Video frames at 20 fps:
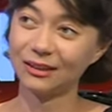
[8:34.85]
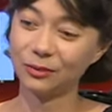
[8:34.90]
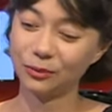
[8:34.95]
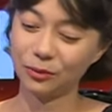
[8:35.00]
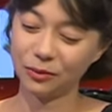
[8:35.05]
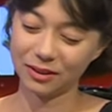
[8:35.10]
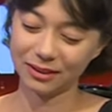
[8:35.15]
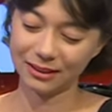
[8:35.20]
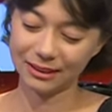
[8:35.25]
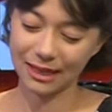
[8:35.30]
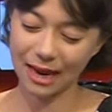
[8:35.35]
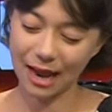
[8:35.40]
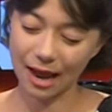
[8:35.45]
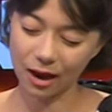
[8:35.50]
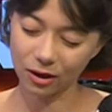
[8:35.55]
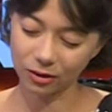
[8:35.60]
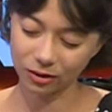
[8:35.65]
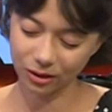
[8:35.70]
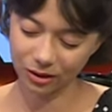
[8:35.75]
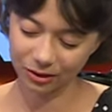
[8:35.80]
was
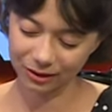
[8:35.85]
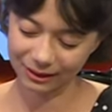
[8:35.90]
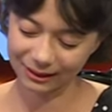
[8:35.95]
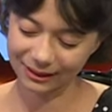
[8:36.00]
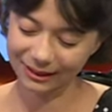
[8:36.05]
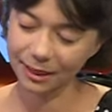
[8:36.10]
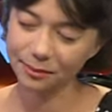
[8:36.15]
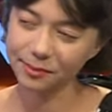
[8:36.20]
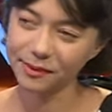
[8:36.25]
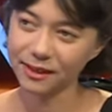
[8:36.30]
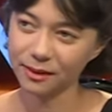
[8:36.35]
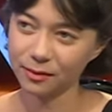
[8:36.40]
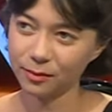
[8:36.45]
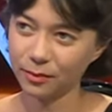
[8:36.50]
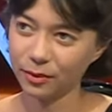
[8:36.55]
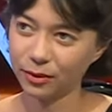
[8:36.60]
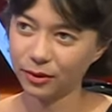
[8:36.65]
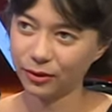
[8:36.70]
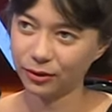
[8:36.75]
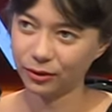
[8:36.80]
out on
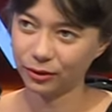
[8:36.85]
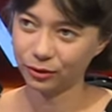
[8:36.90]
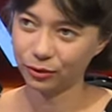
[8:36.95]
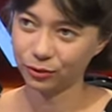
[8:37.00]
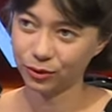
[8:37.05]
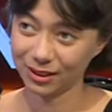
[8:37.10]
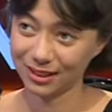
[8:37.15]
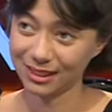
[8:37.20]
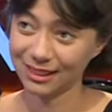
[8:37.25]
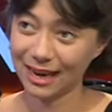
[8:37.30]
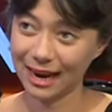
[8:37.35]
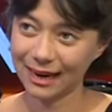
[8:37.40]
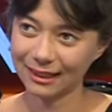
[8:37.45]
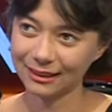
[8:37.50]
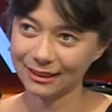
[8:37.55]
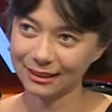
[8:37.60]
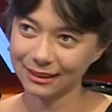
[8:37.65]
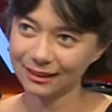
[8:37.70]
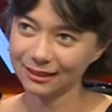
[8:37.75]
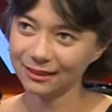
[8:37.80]
September
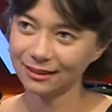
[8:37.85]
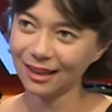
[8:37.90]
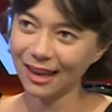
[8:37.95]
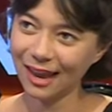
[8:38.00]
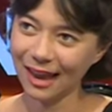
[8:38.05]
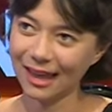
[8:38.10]
2019